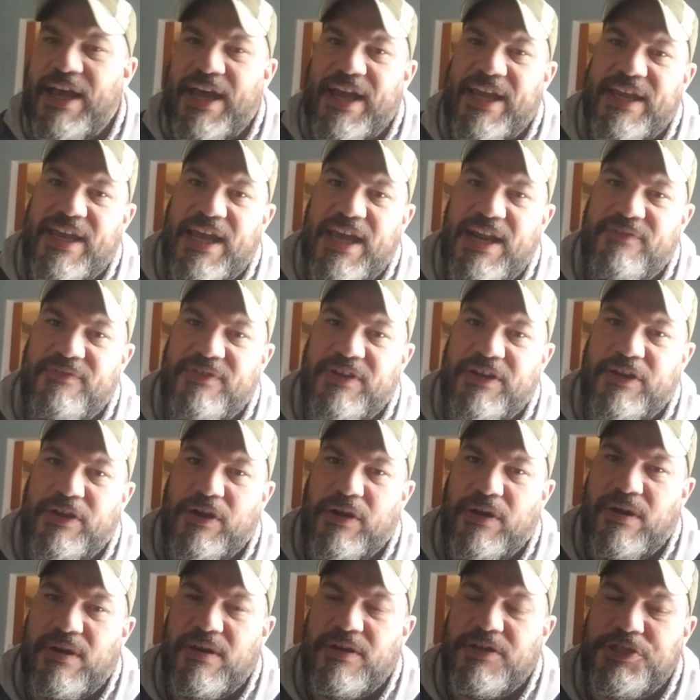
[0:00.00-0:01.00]
I kind of
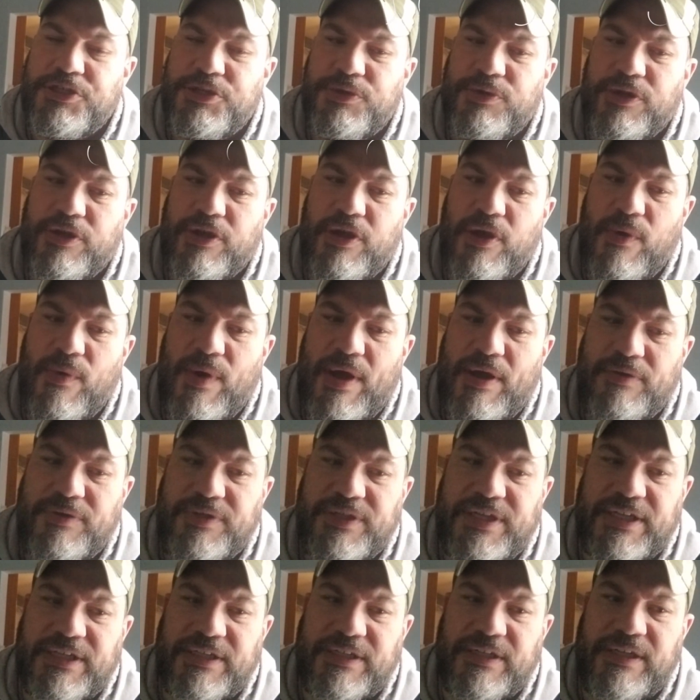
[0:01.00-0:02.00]
encourage you to go
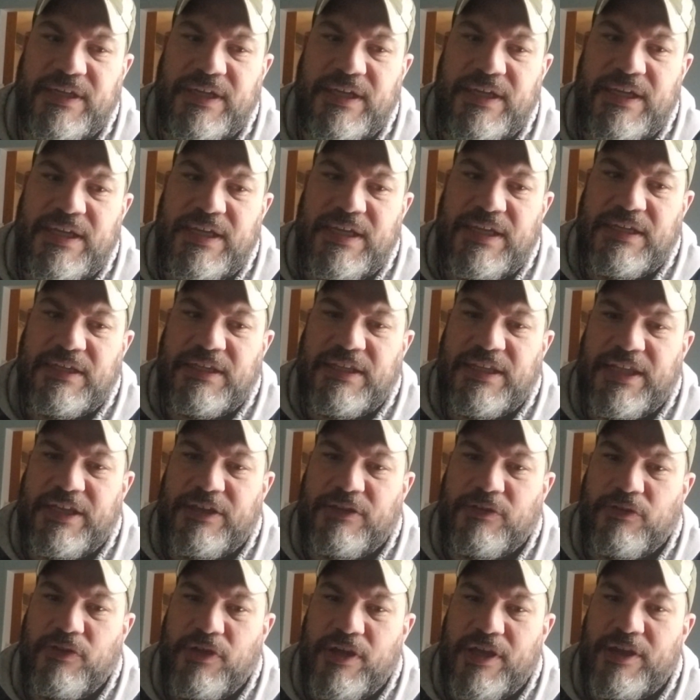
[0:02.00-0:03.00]
out and
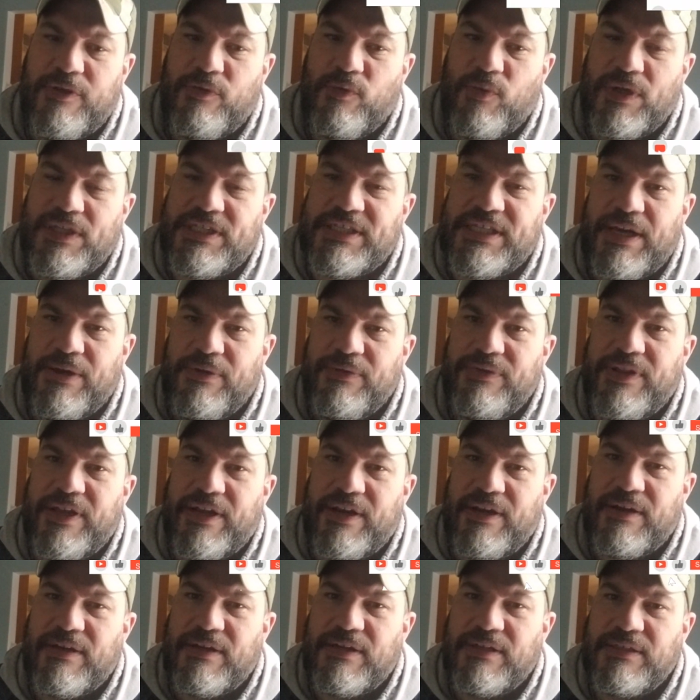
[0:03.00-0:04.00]
like look at what's out
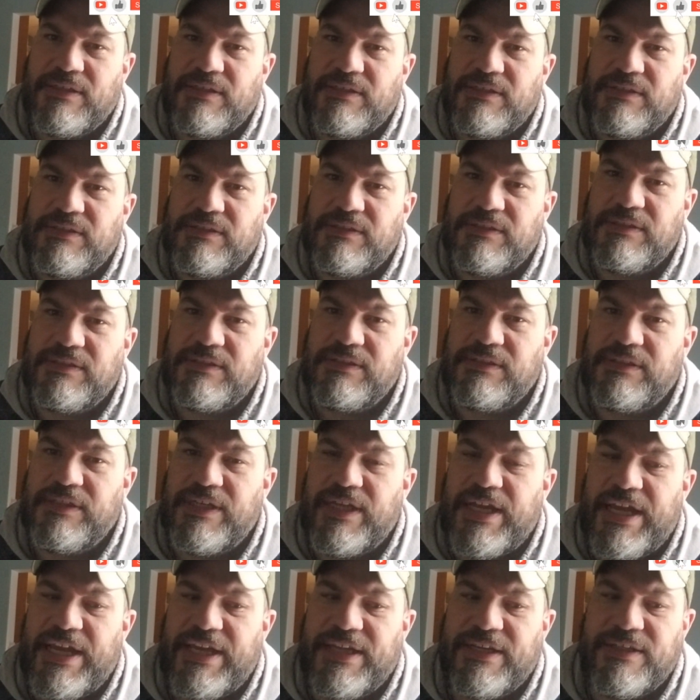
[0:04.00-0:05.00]
there
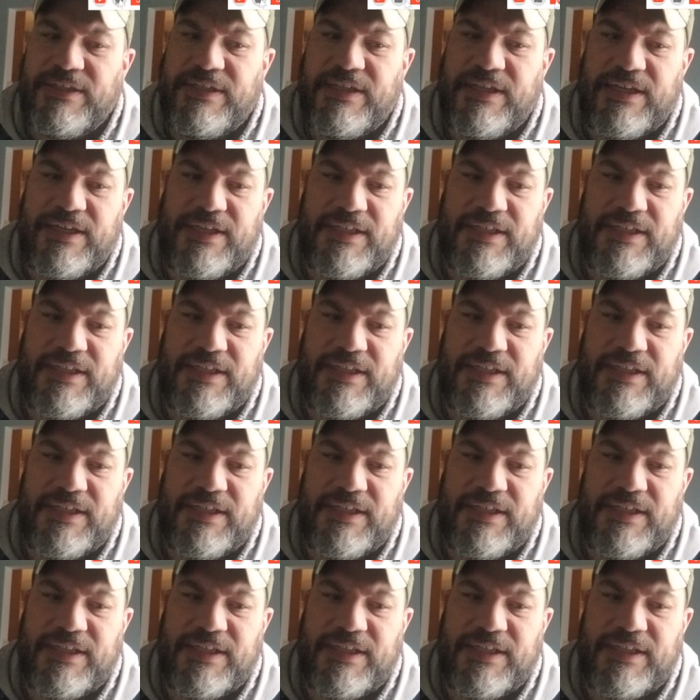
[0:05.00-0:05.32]
and